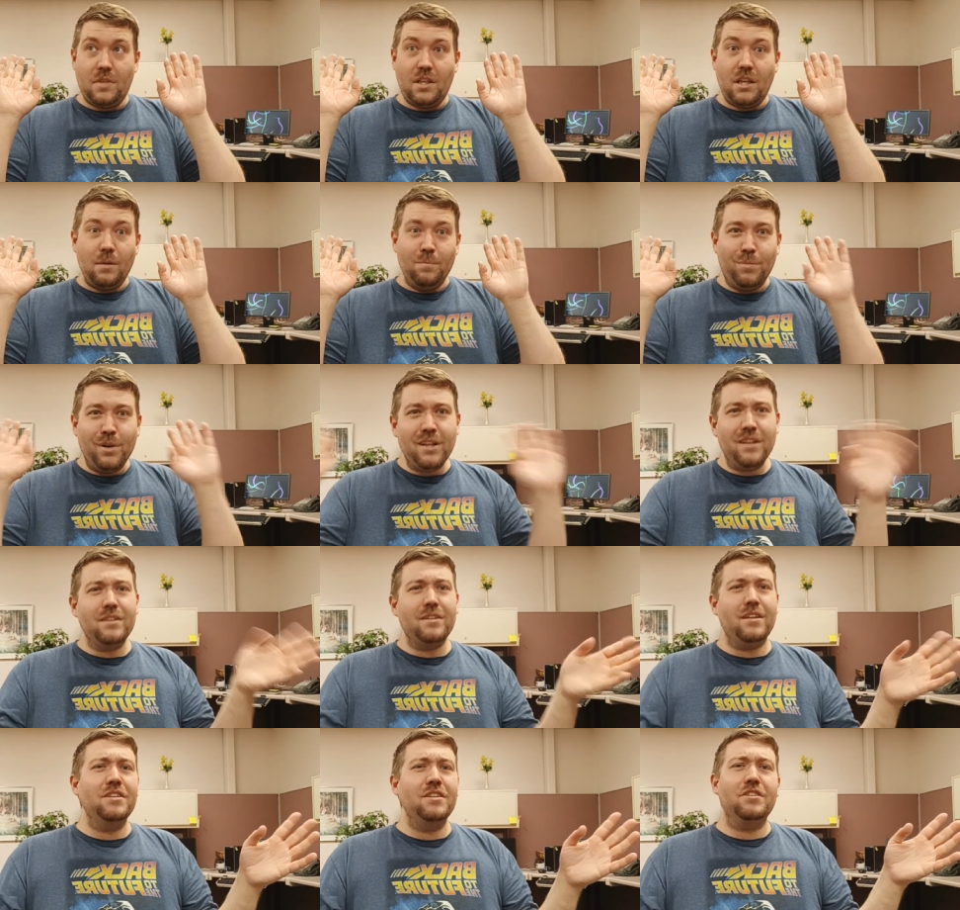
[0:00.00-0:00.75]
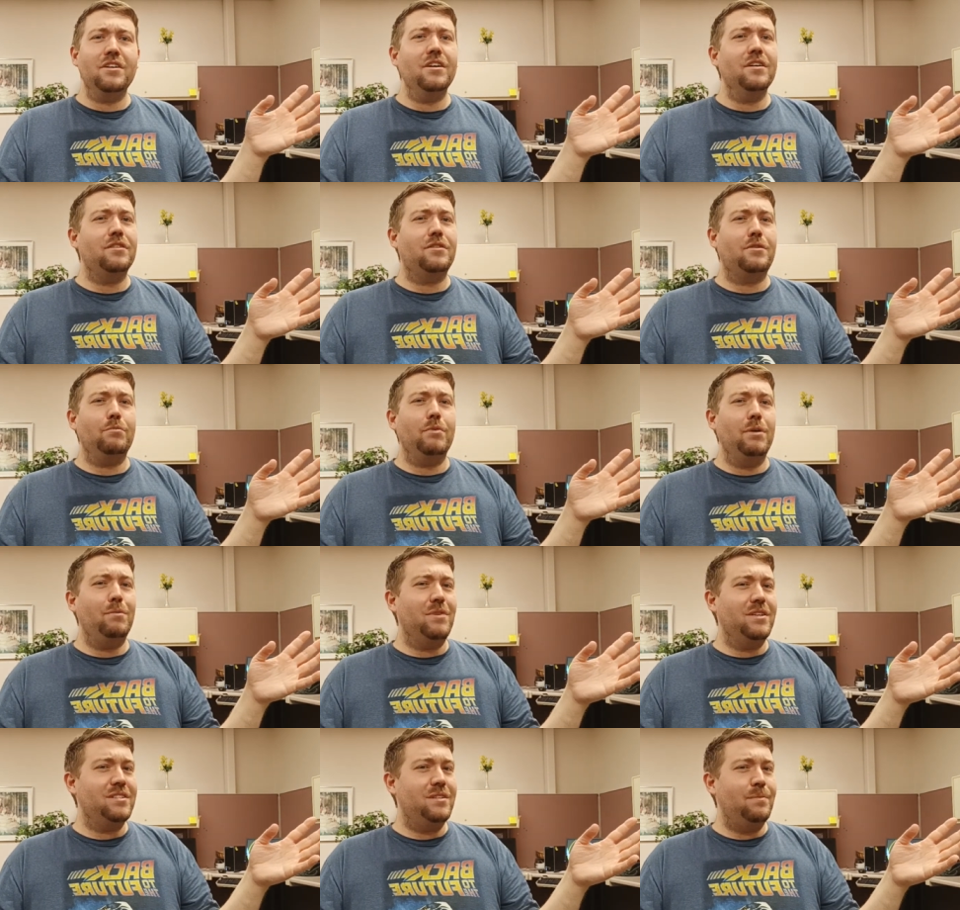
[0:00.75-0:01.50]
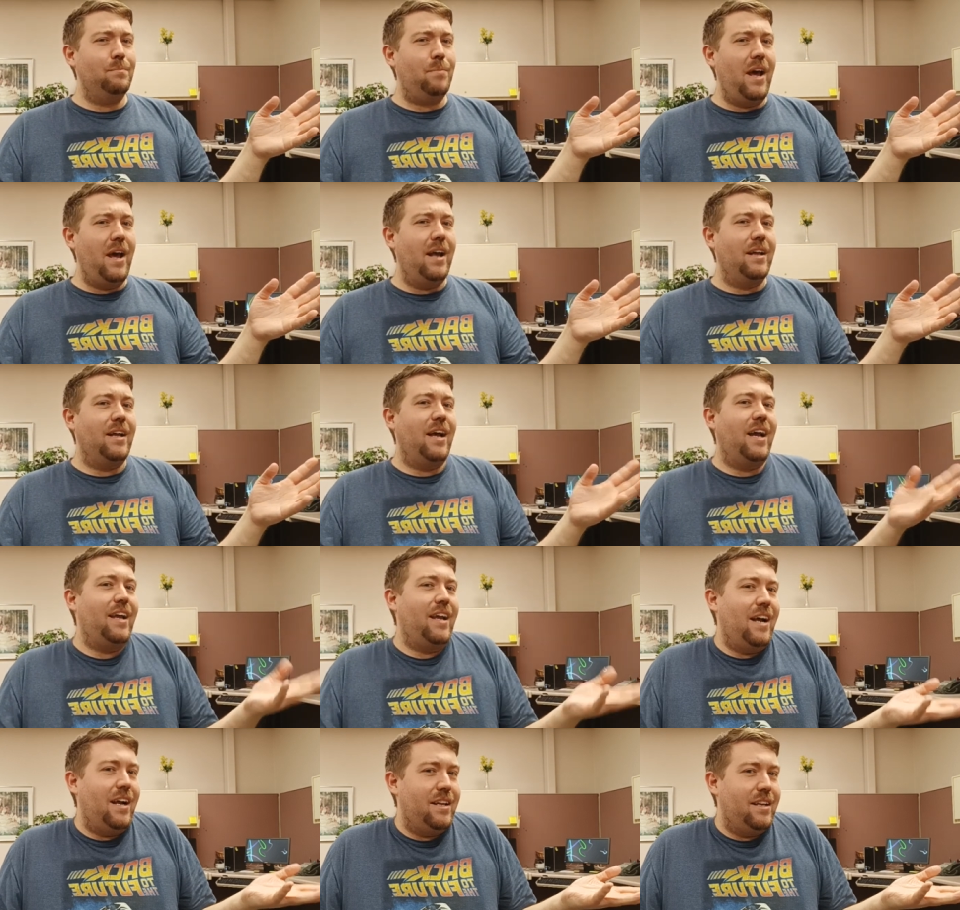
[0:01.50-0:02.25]
but Uncharted 3 wasn't bad. I
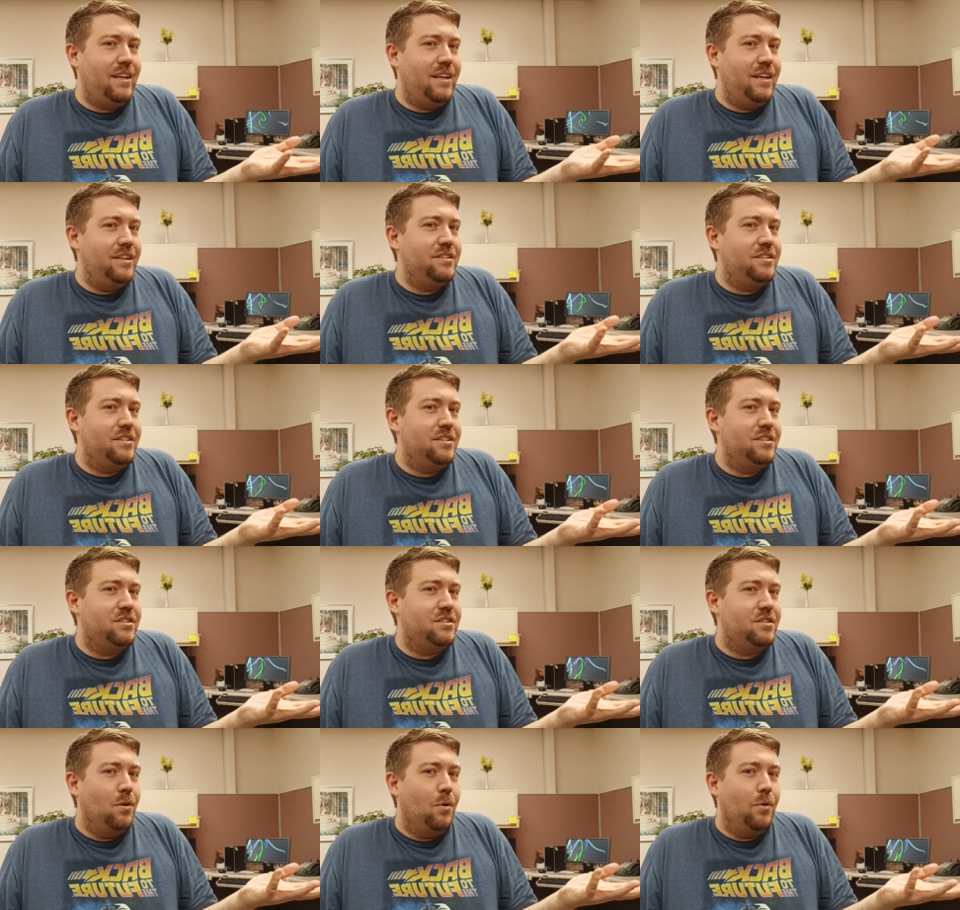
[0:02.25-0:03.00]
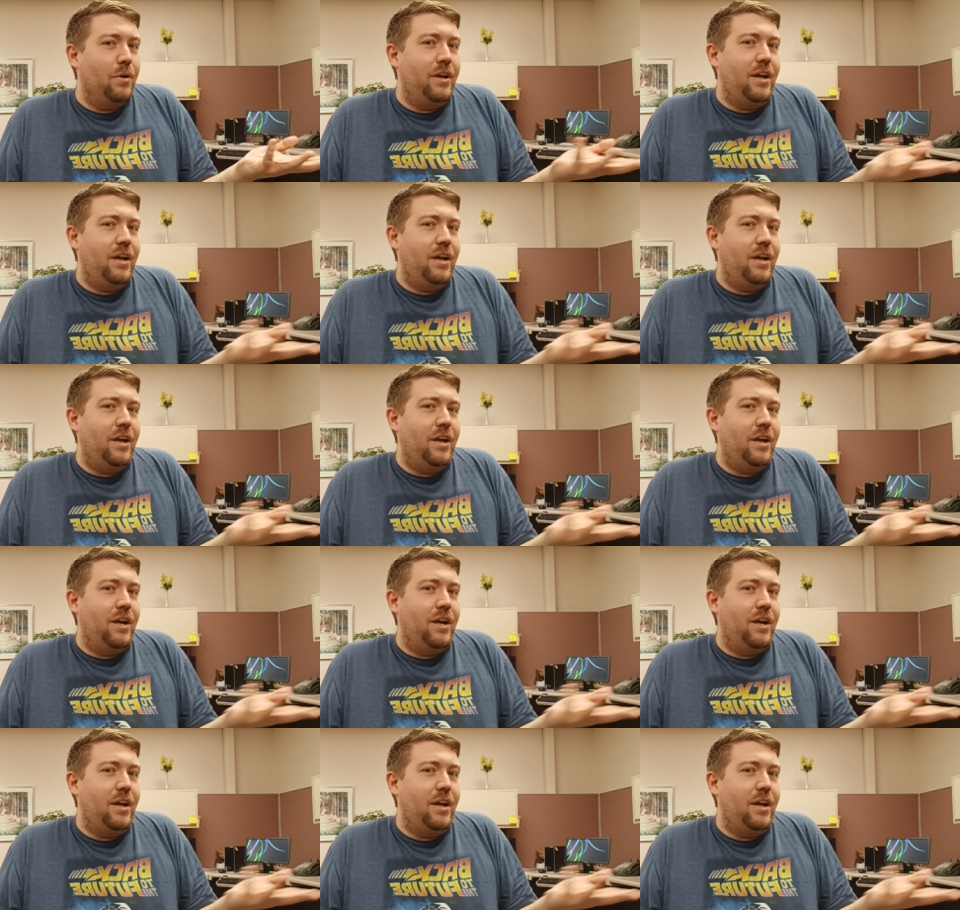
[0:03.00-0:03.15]
got into the story.